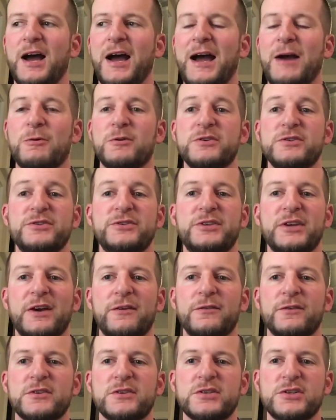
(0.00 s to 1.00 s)
I would
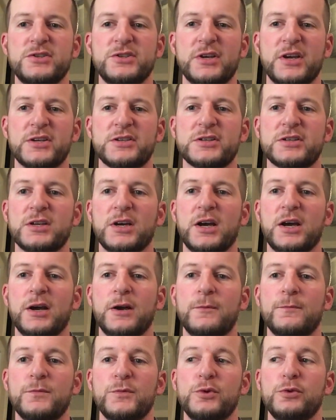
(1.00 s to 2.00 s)
definitely suggest
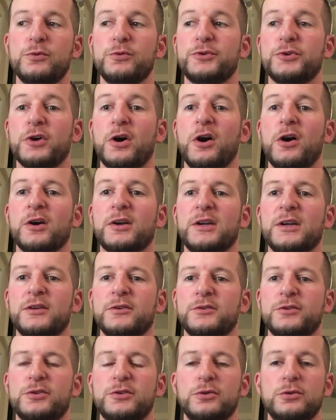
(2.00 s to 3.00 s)
you
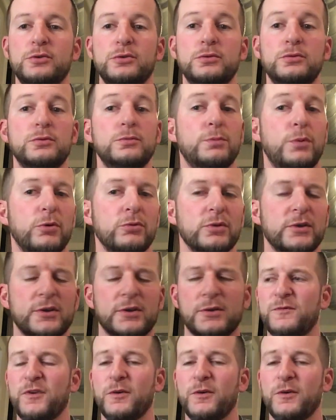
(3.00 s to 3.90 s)
talking to Bold Look.